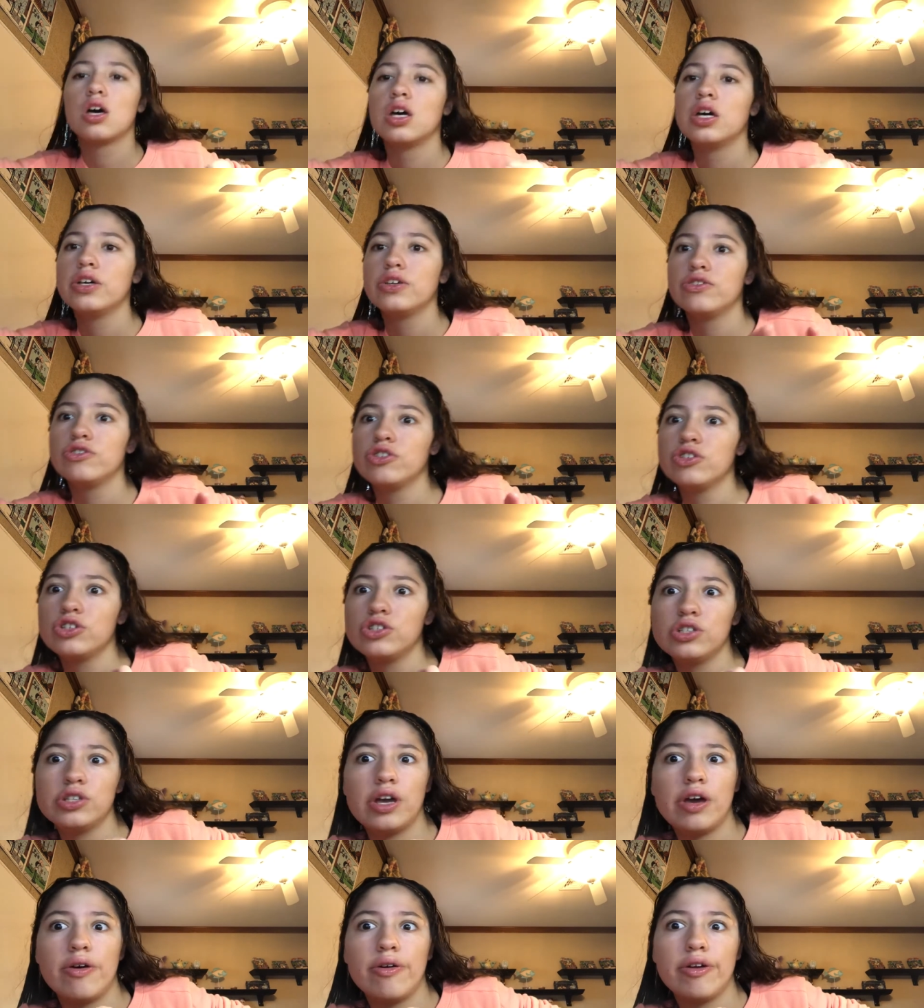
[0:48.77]
I
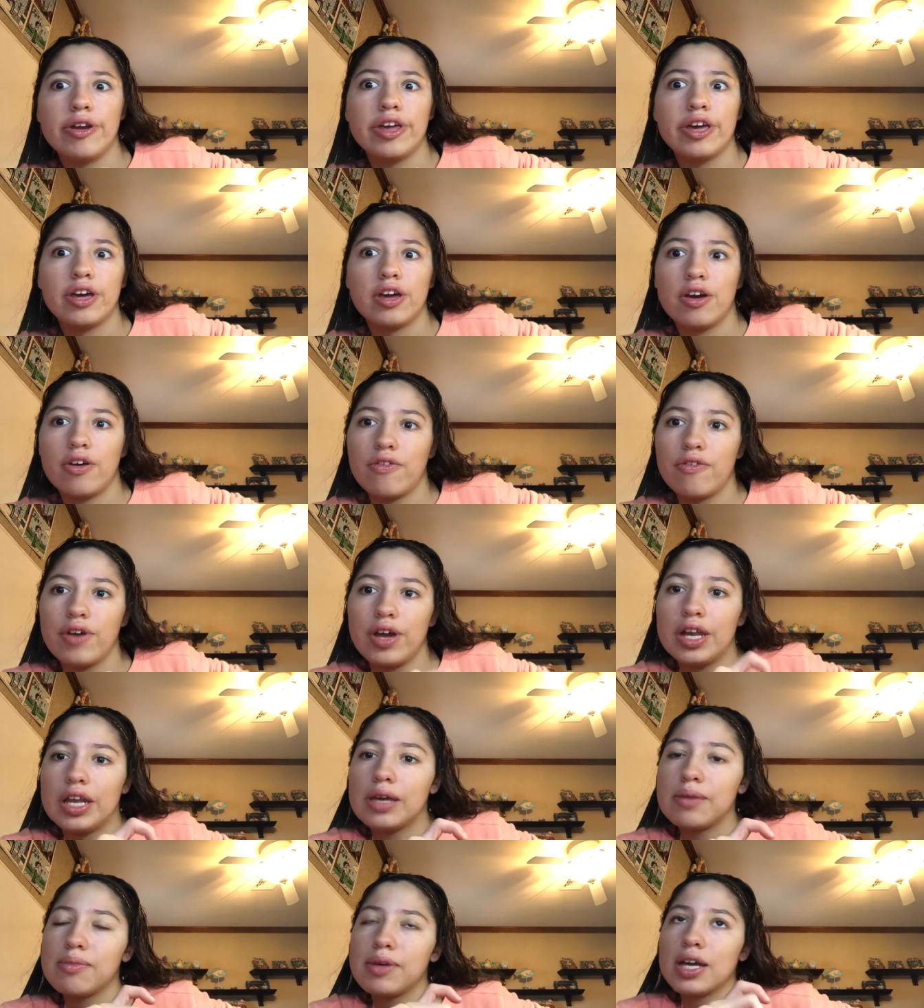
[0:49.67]
just showered and got
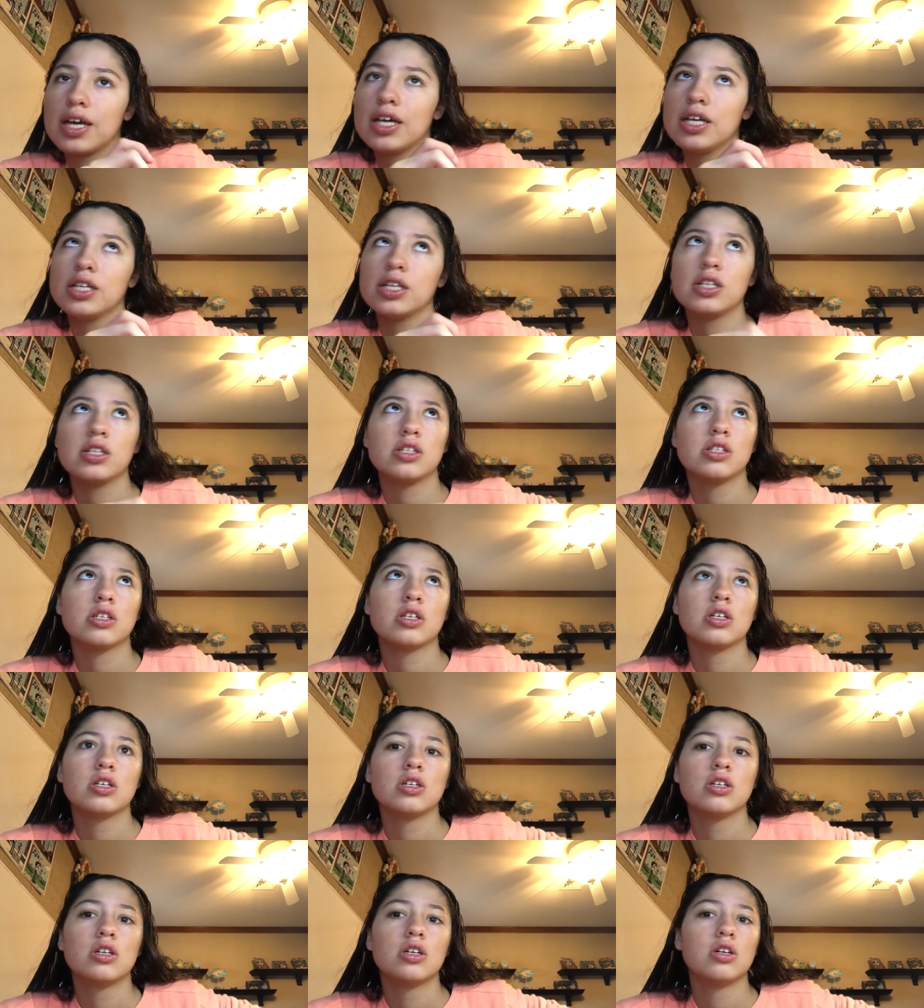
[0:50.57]
ready because
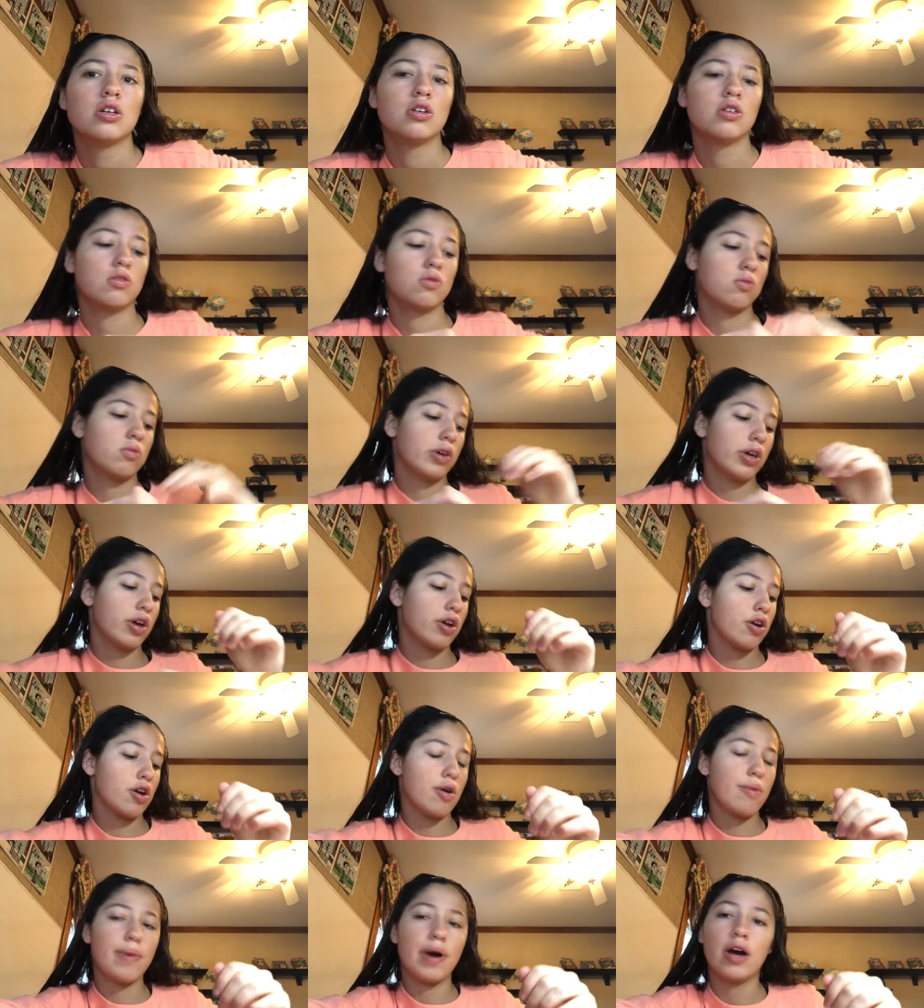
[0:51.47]
we
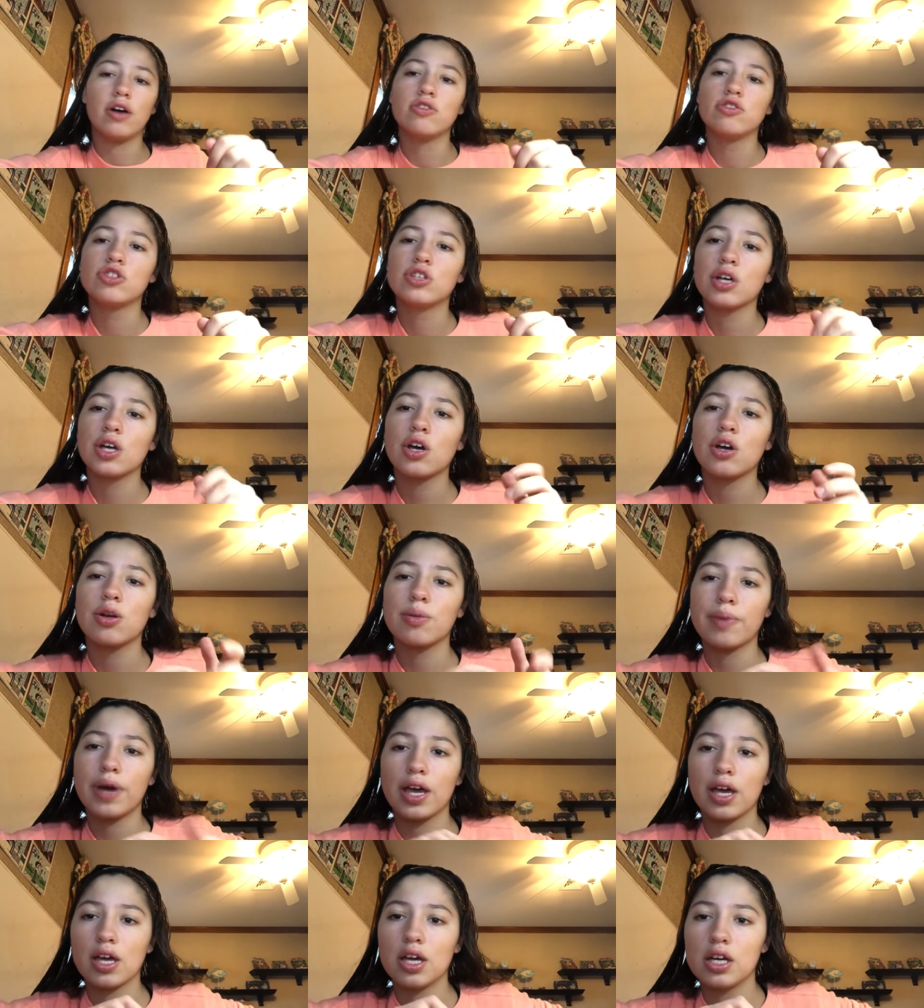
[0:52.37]
are about to go to
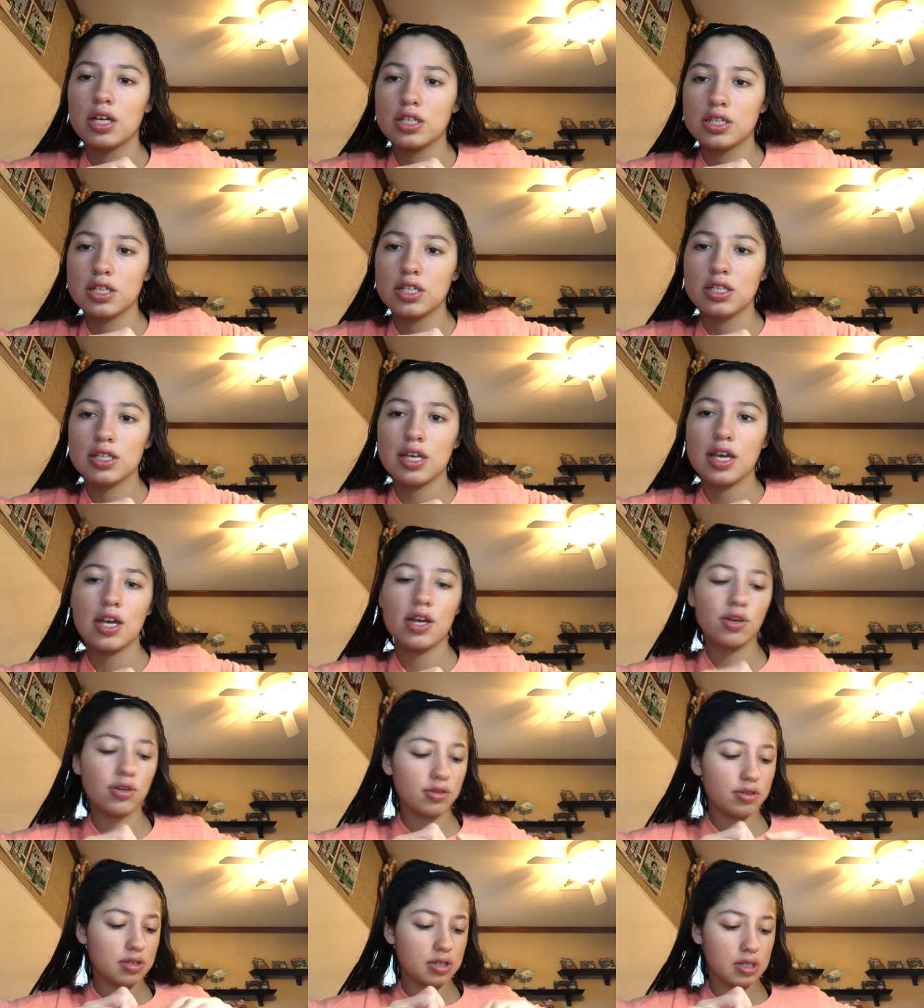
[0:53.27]
my cousin's
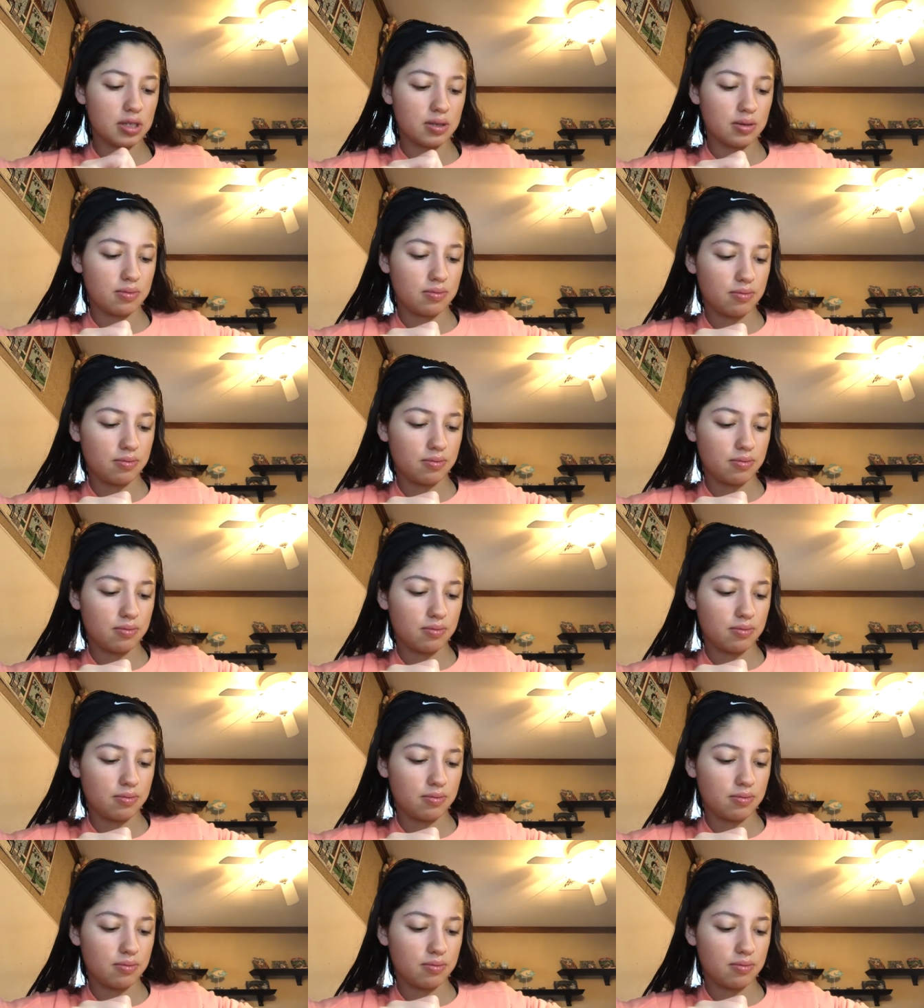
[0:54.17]
house.